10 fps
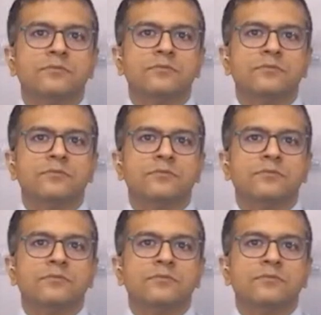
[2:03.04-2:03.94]

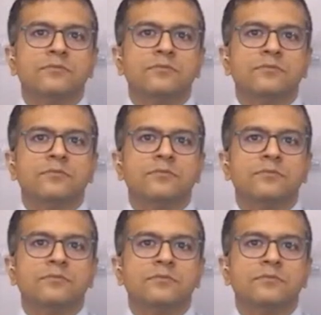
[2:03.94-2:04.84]

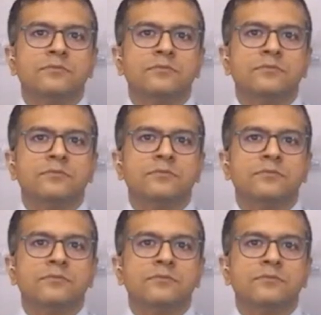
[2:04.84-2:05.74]

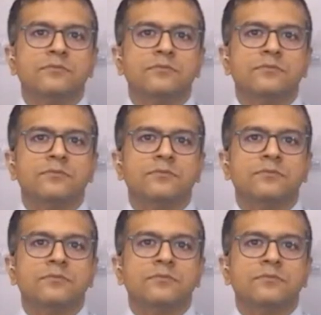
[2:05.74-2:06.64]

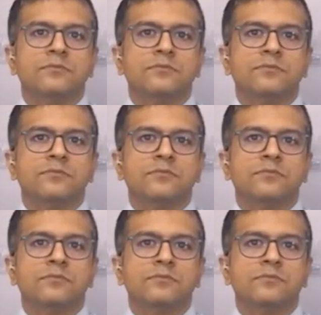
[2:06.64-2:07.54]

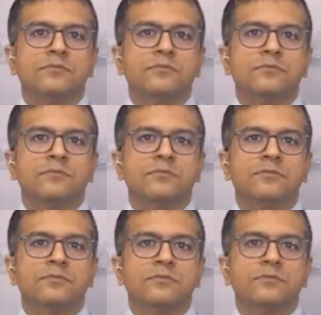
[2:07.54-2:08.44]

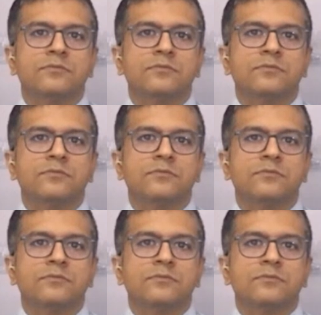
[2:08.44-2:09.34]

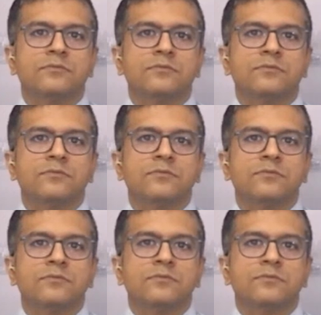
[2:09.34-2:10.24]

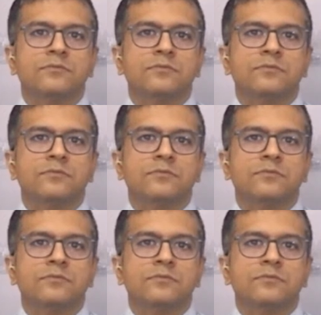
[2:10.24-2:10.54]
[no speech]